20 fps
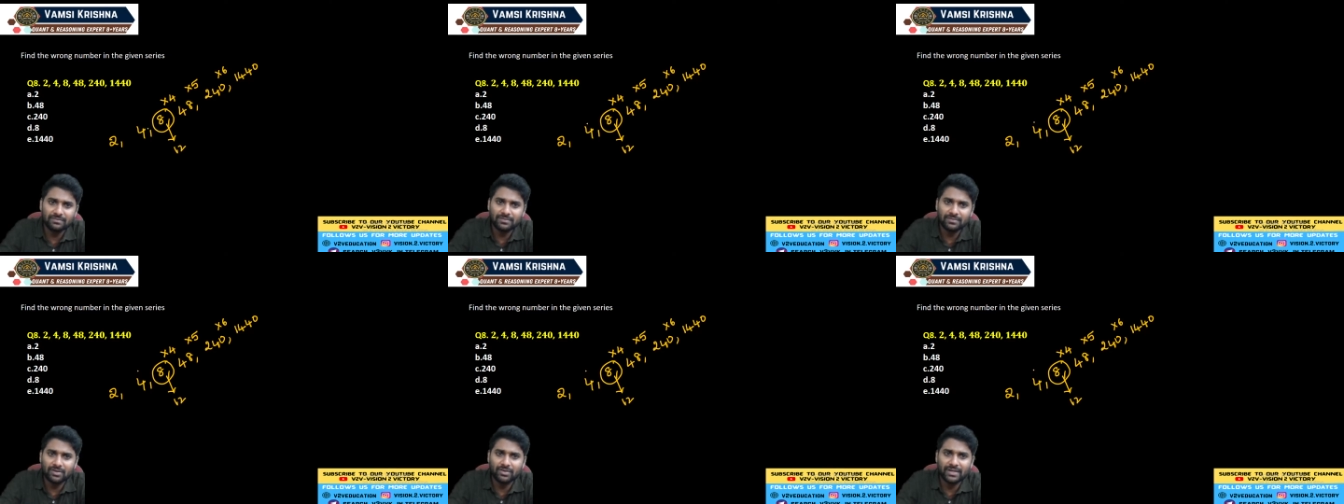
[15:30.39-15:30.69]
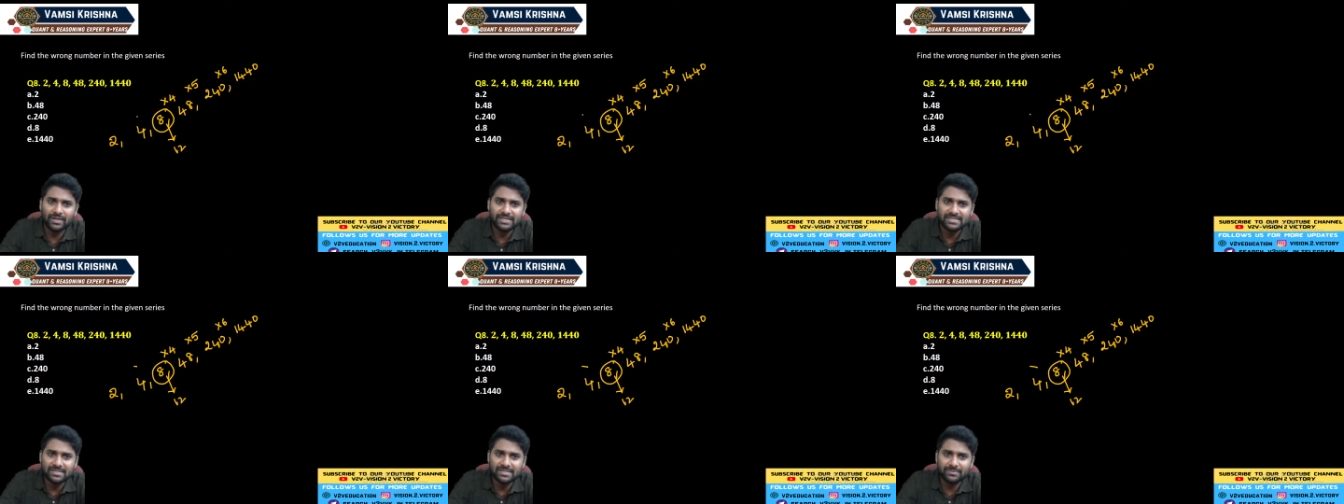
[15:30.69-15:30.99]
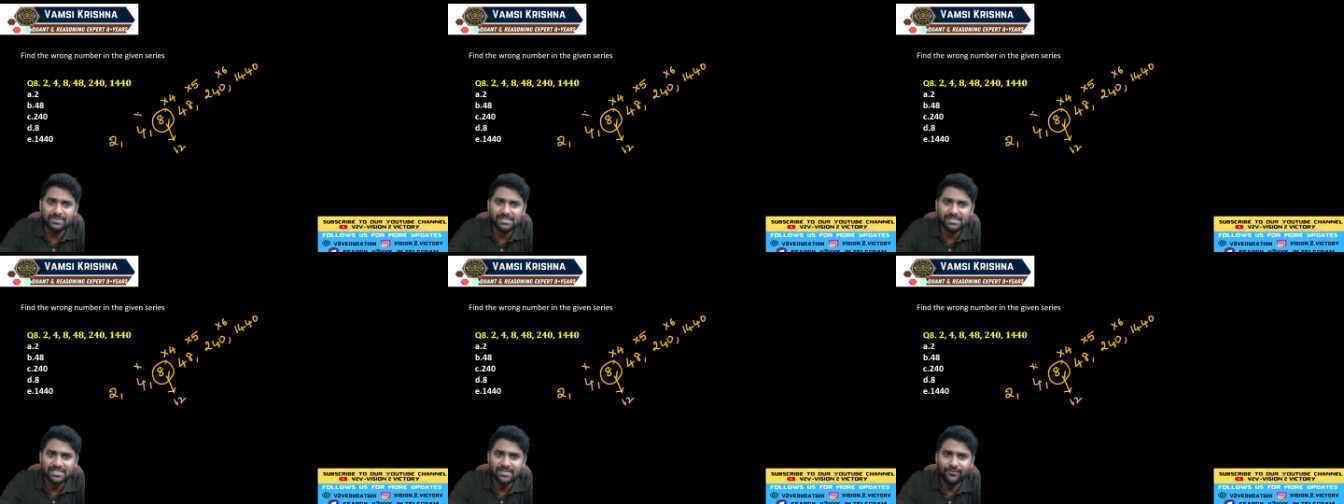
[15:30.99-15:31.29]
Now next
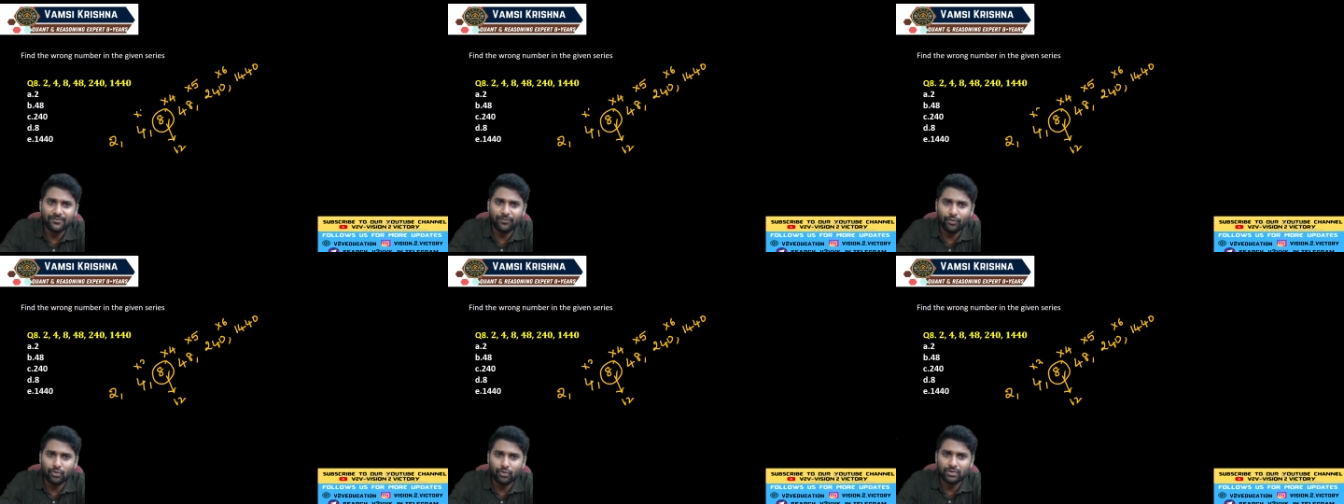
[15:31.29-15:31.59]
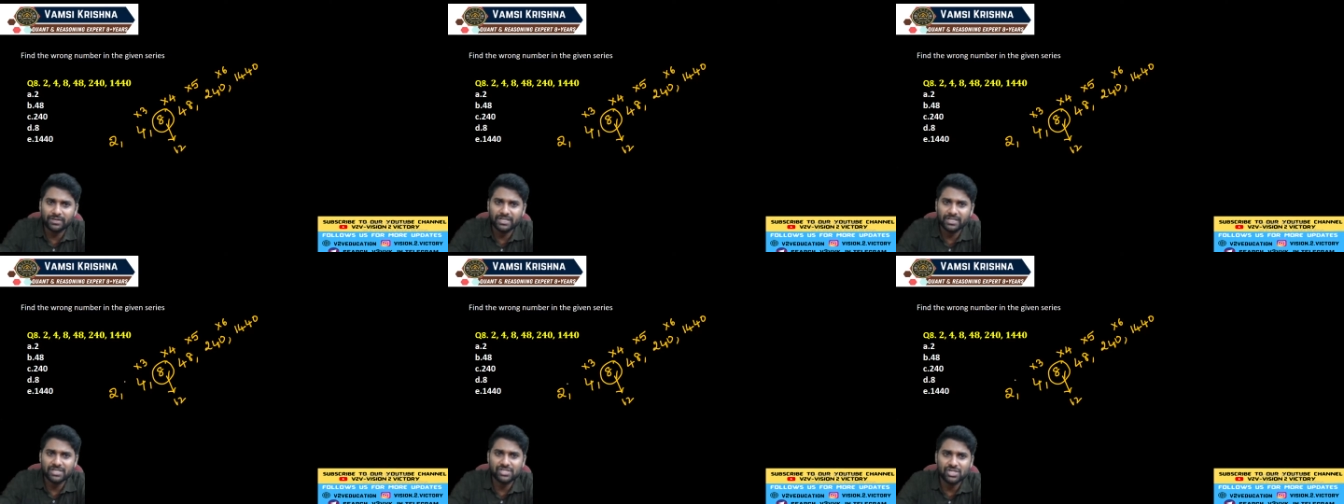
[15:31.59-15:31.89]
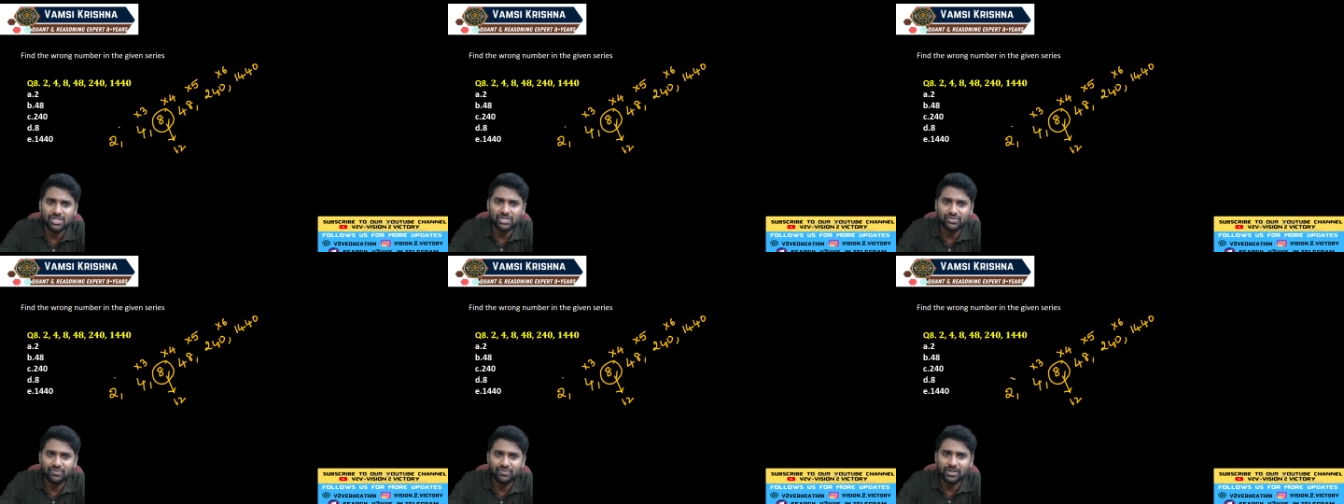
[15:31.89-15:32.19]
number, see, 4 3s
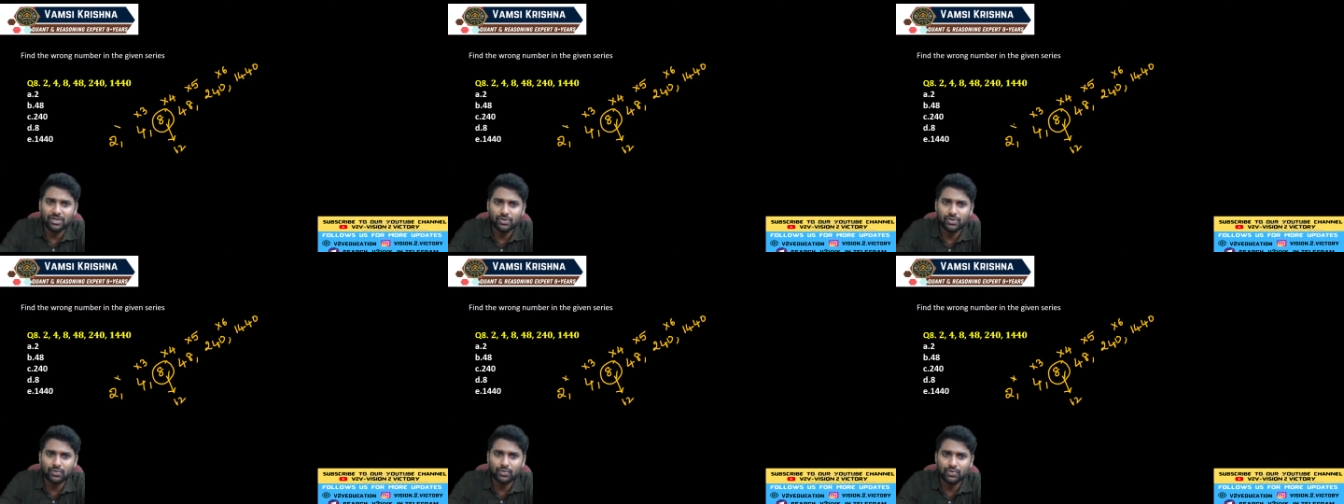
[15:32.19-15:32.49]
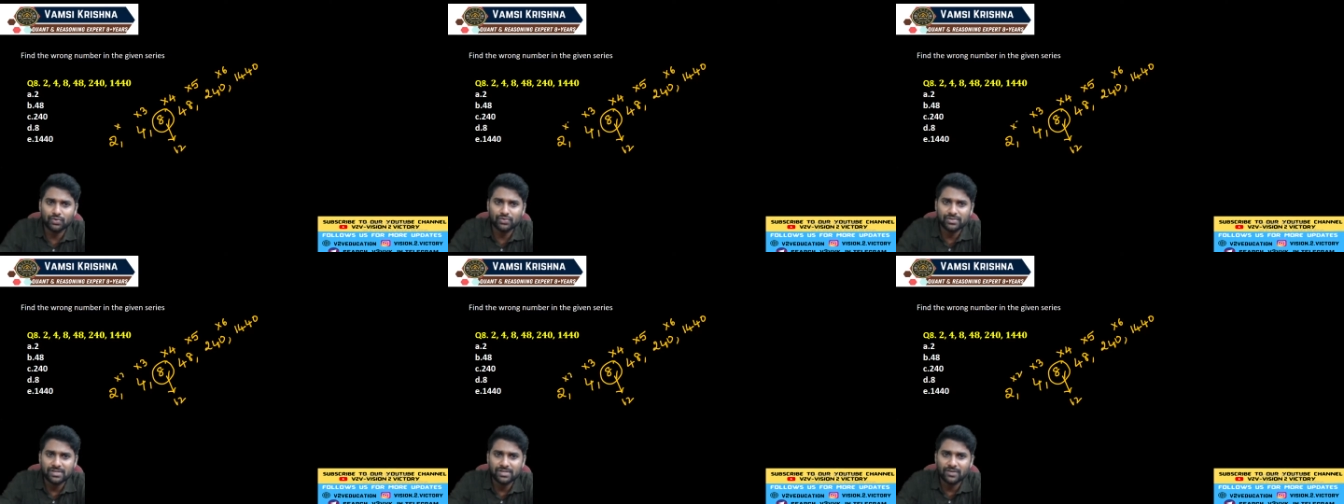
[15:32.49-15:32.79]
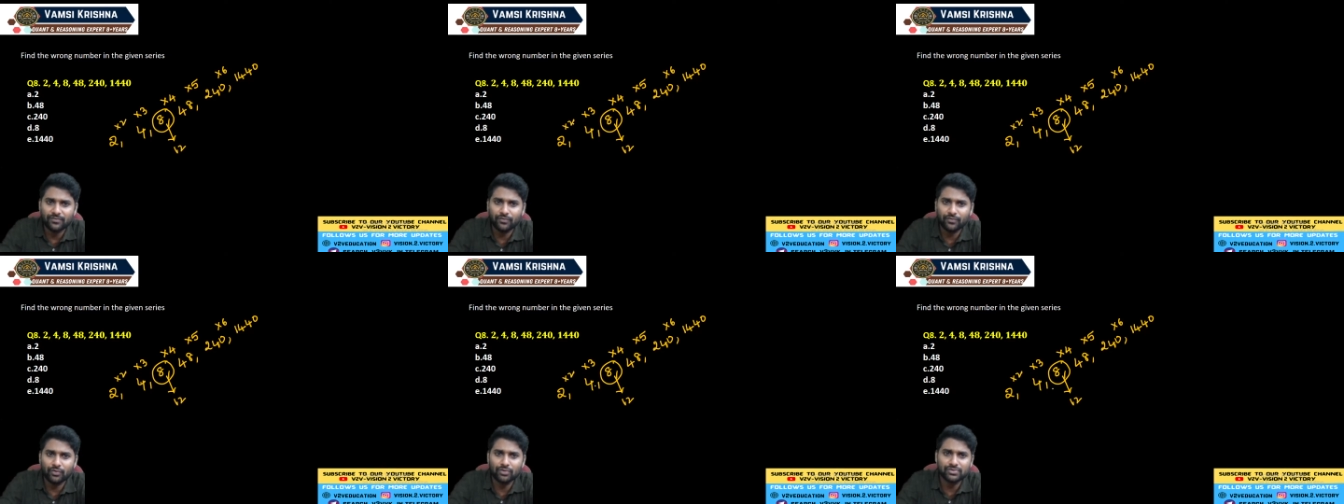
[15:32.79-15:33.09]
are 12, 2 2s are
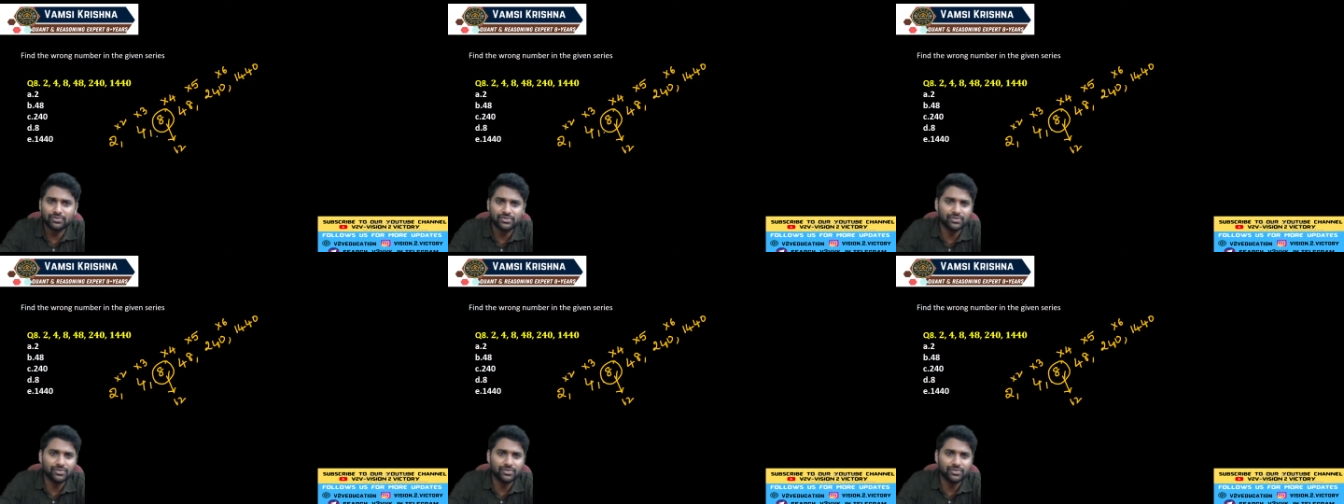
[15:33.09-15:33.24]
4.